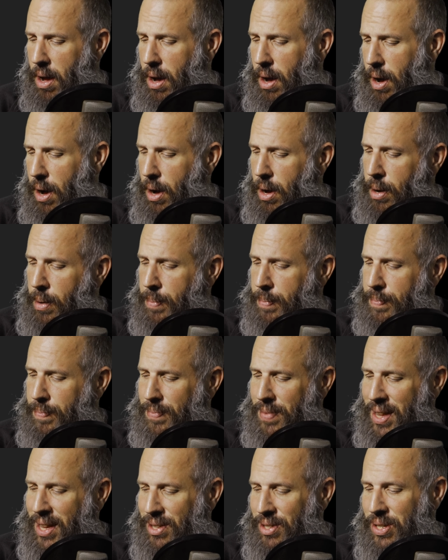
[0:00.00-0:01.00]

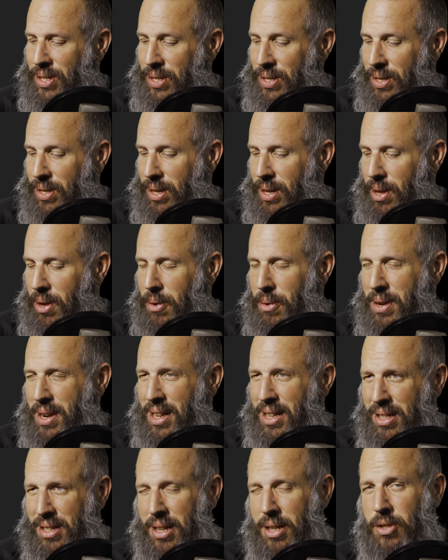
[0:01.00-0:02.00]
Um, it's, you know,
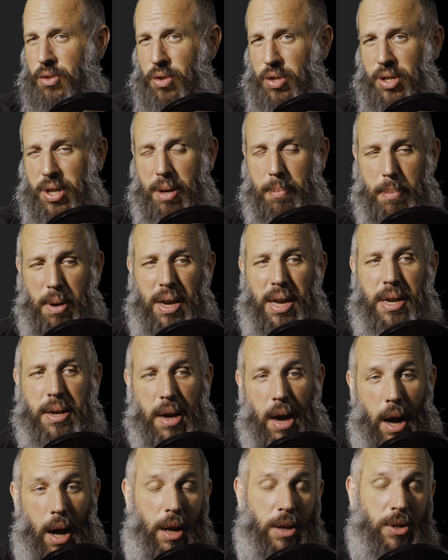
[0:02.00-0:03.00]
and it's interesting, but he
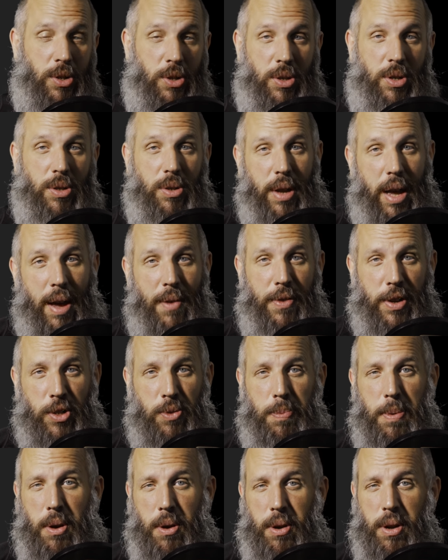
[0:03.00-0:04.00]
does have
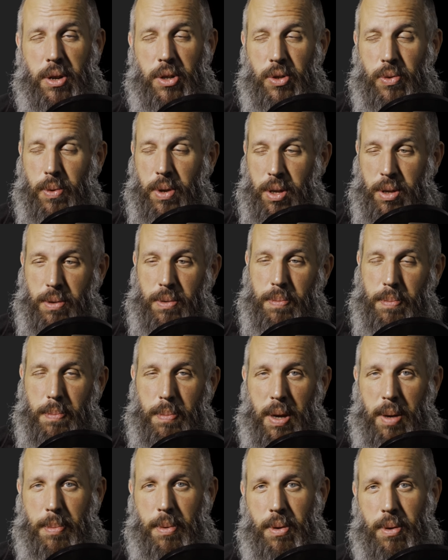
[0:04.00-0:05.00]
experience with
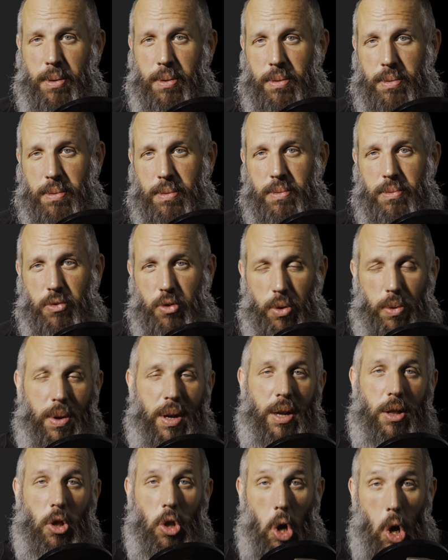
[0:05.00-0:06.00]
people
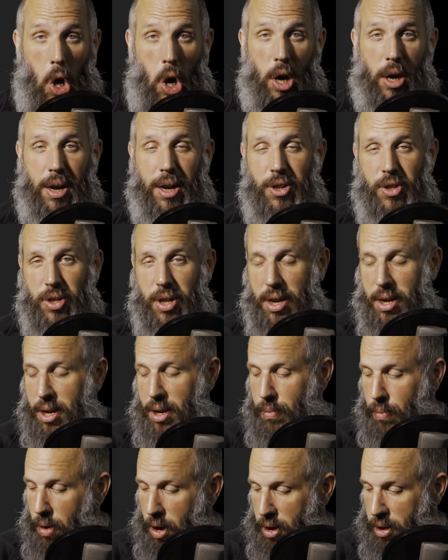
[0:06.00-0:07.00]
doing long,
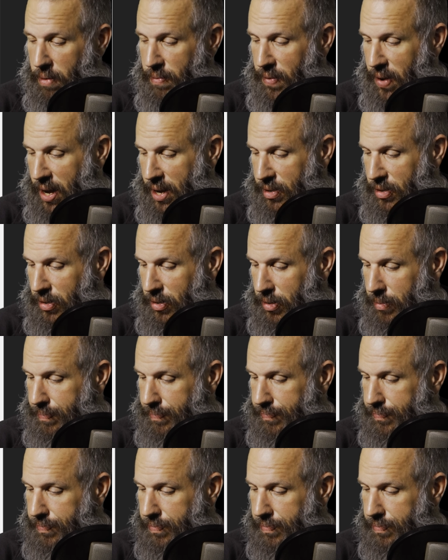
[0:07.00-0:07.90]
extended water fasts.